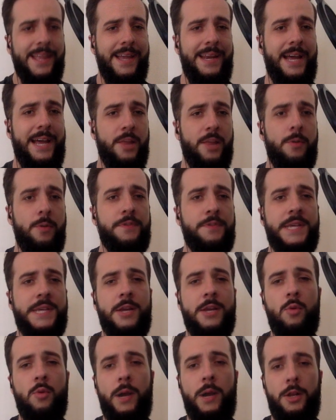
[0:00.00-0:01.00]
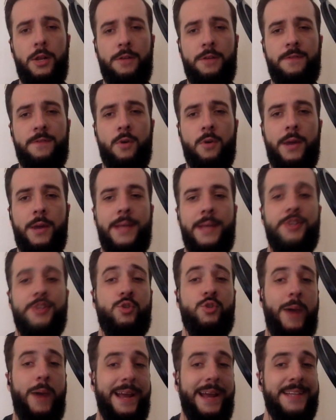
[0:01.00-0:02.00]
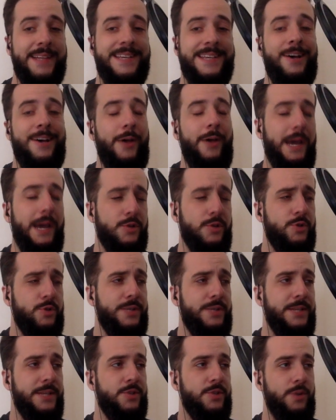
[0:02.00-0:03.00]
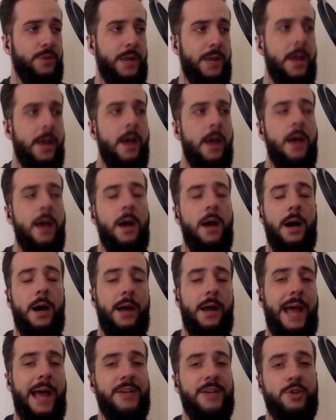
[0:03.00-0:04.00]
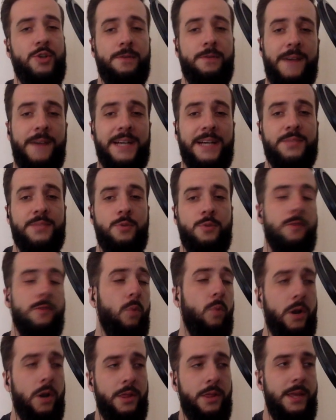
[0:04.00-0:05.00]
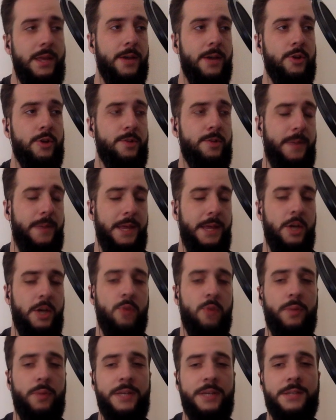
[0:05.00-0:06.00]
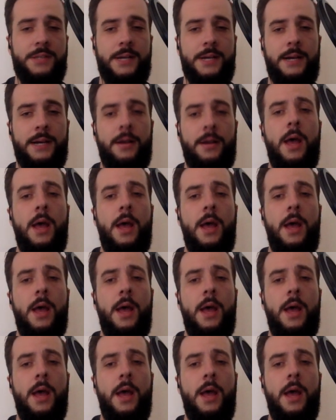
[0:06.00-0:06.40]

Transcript: Now, the moveset you want to look for is Dragon Tail, Extra Sensory as your fast move, one or the other depending on your playstyle,